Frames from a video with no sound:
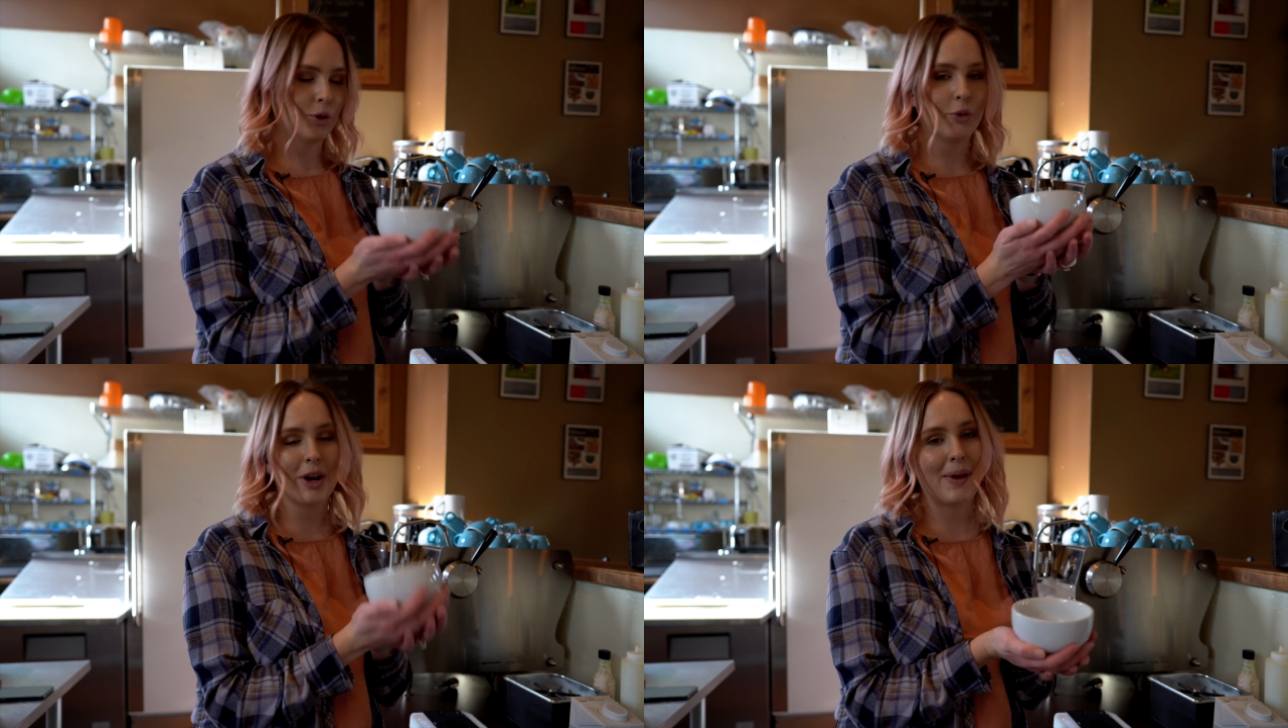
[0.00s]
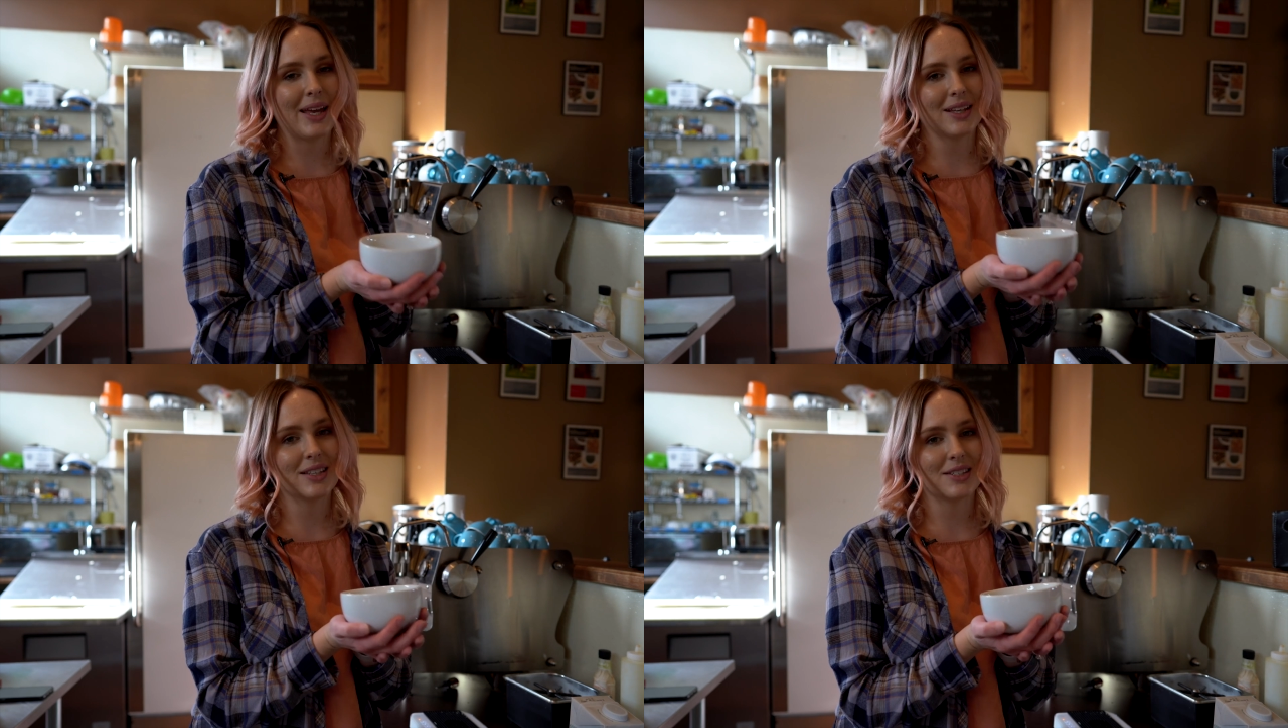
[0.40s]
We're
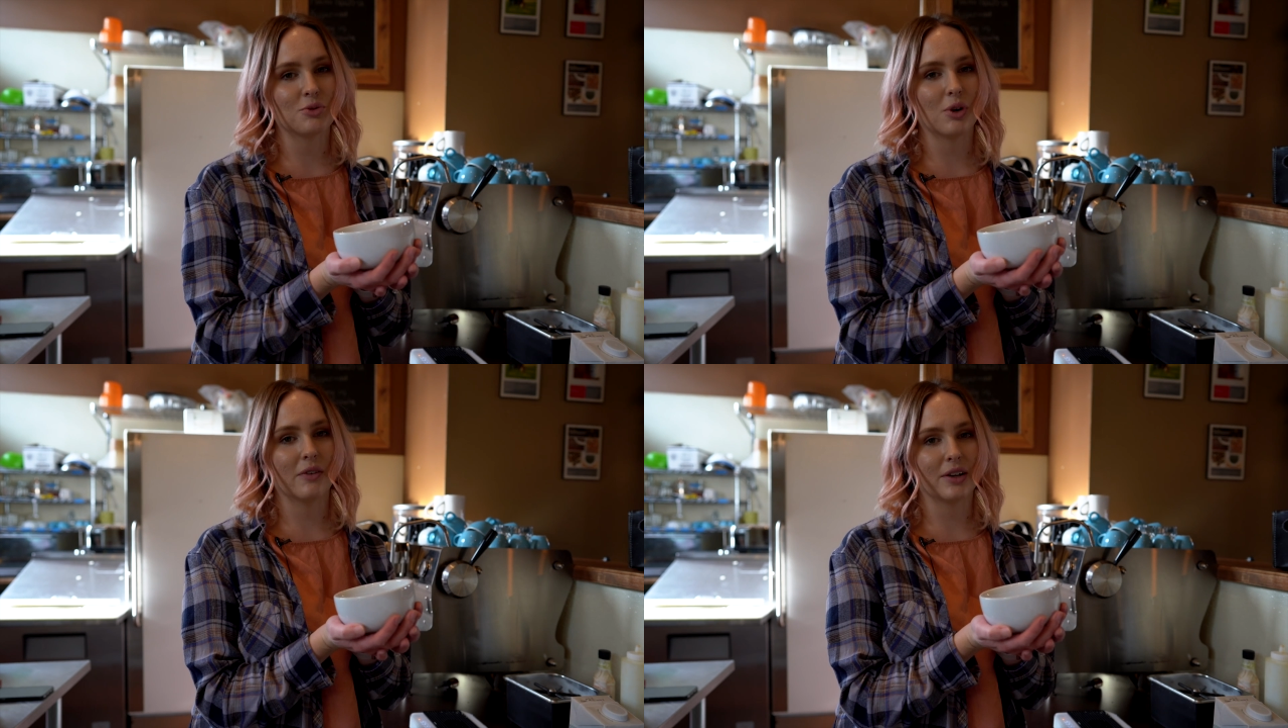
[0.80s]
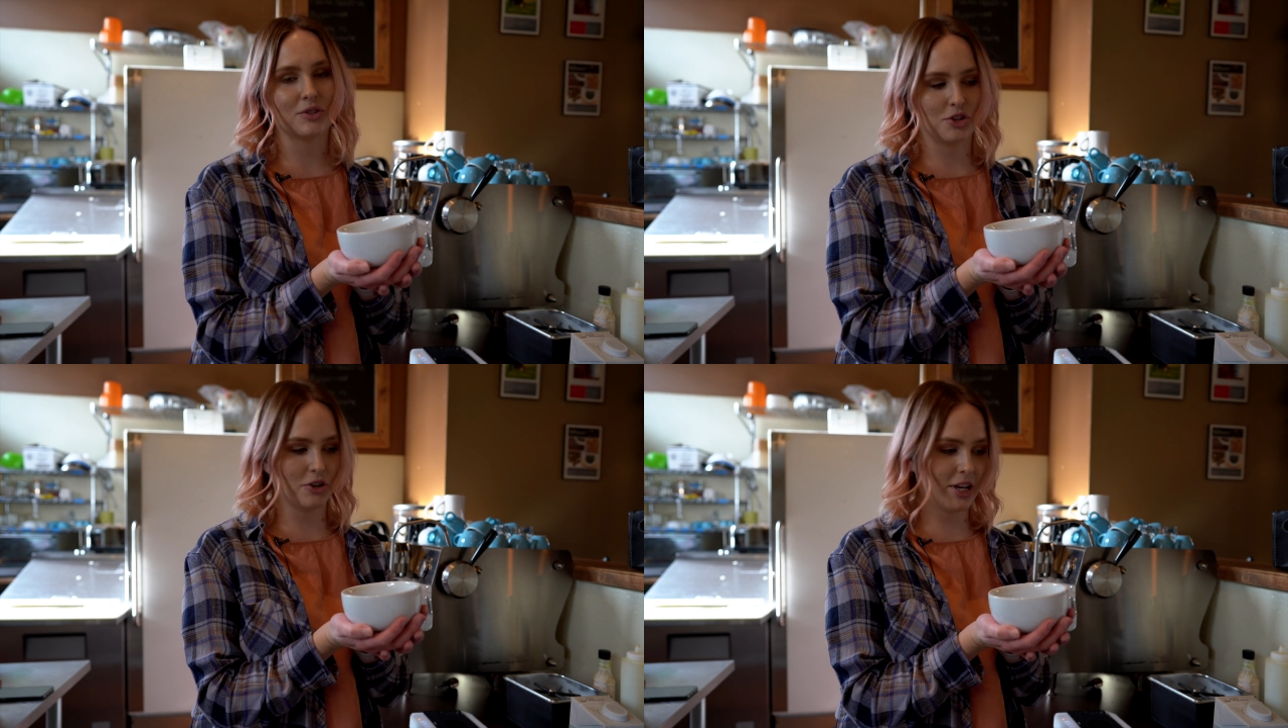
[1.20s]
making this a
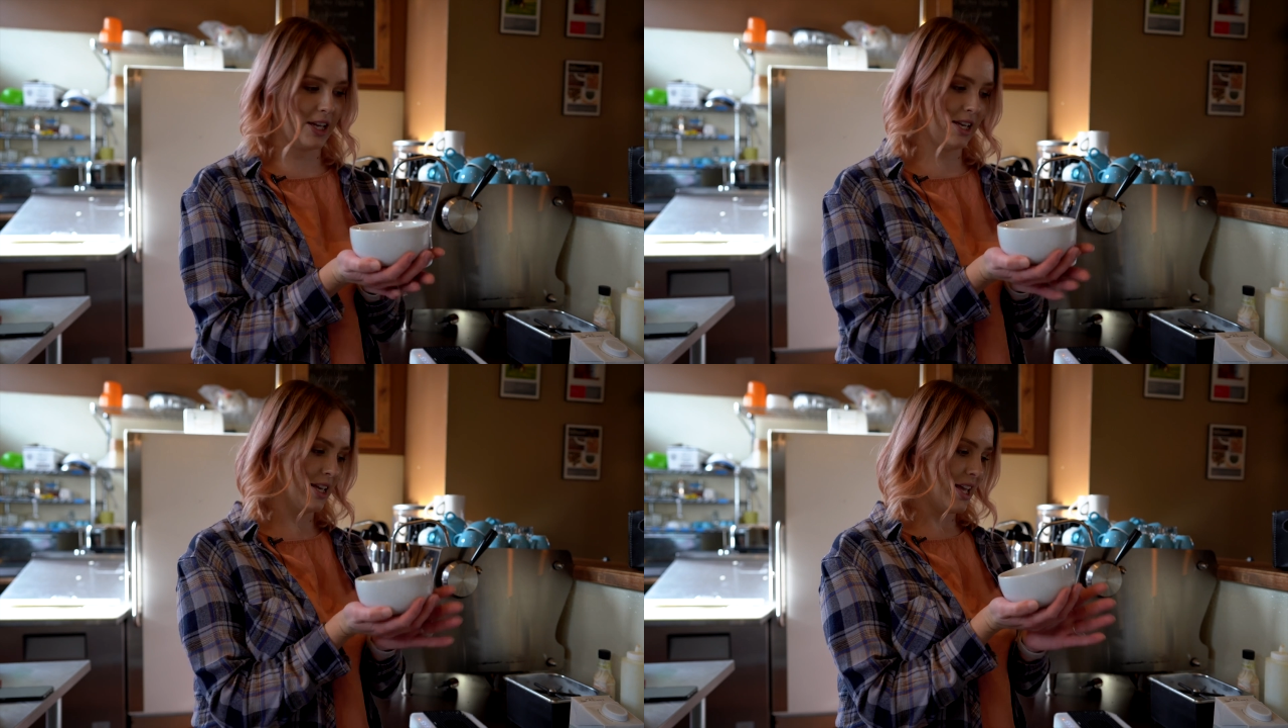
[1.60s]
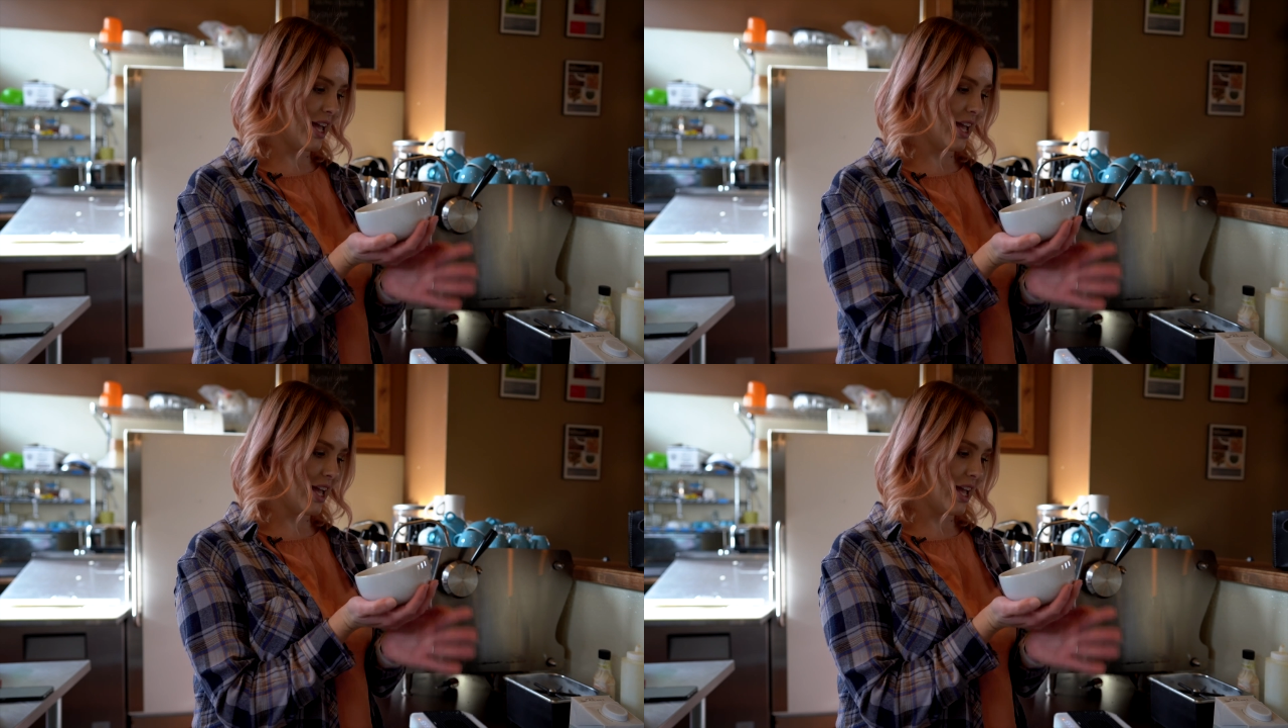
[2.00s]
12-ounce drink